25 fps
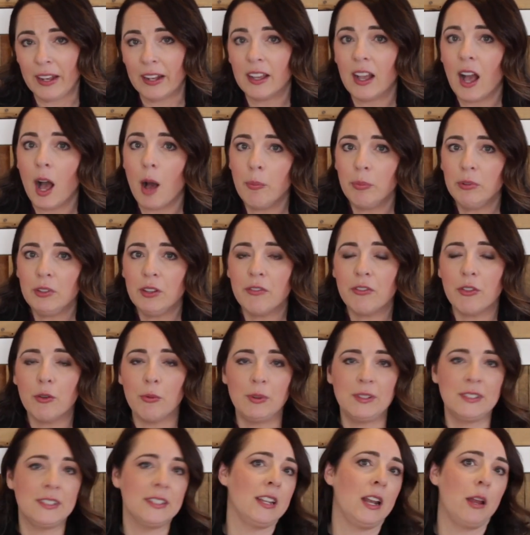And a couple of the
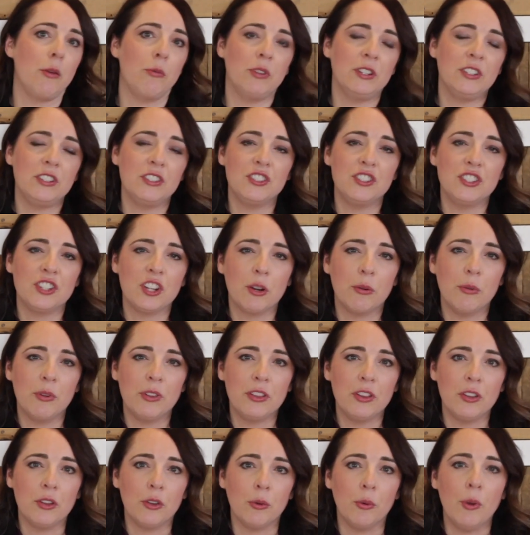ones that I want to share
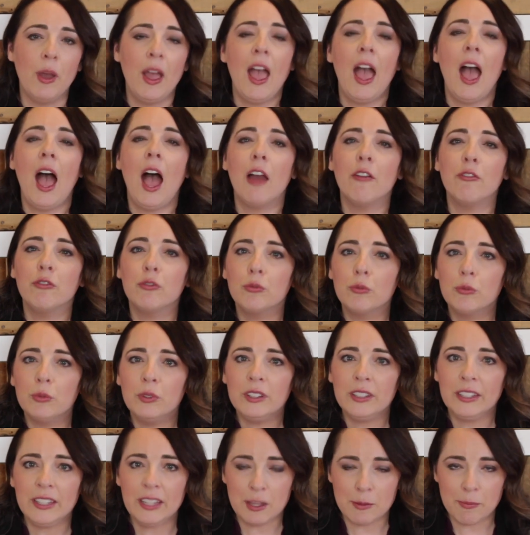with you have
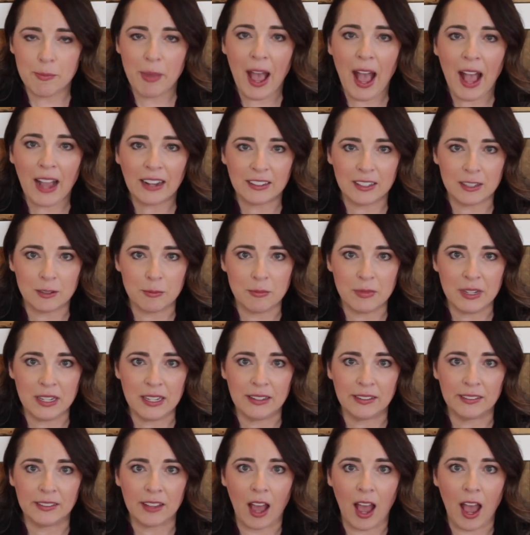really impacted
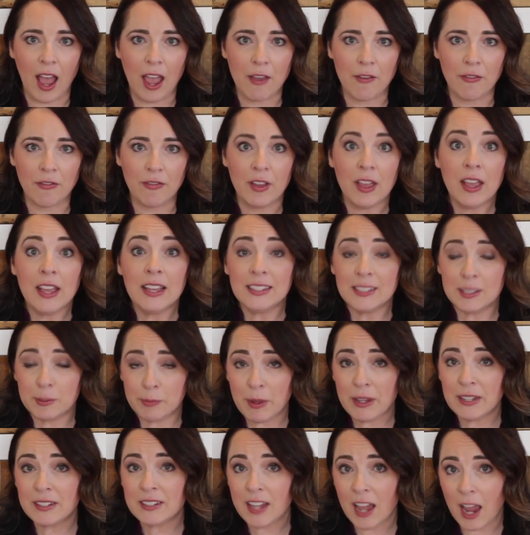me as I've
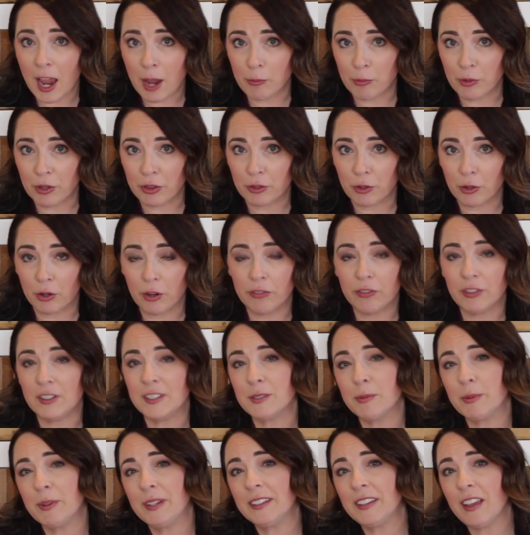spent time with
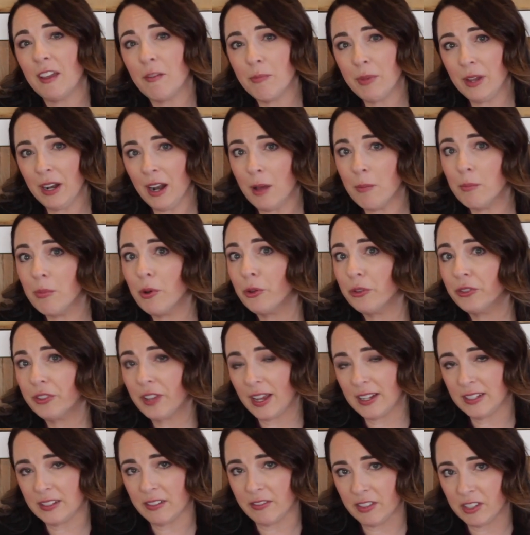girlfriends because I've been on both
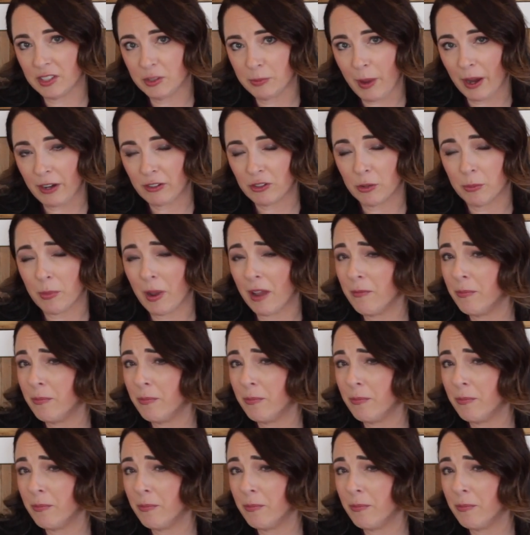sides of the spectrum.